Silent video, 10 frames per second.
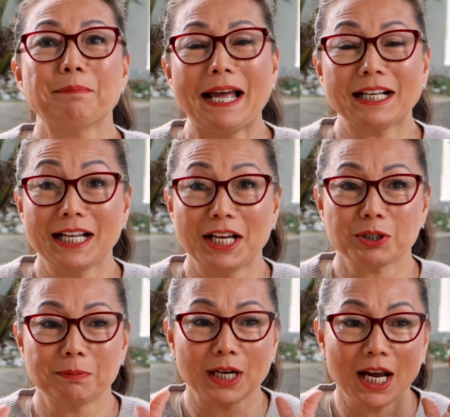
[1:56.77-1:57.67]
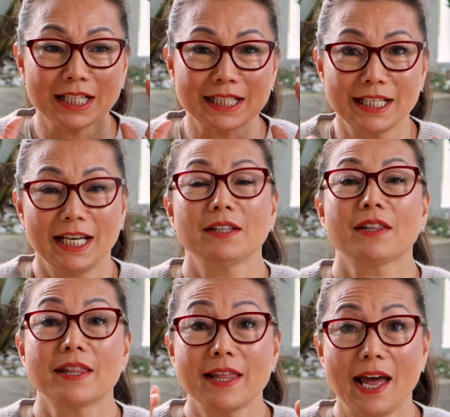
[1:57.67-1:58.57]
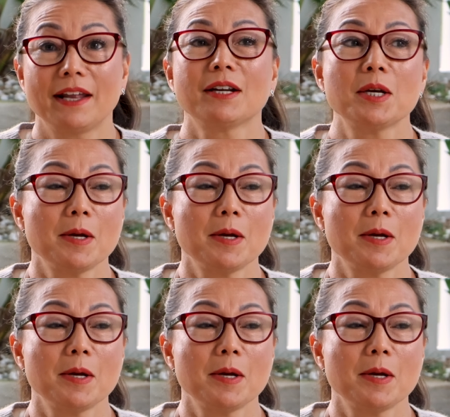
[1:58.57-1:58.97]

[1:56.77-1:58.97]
backlash, but I get that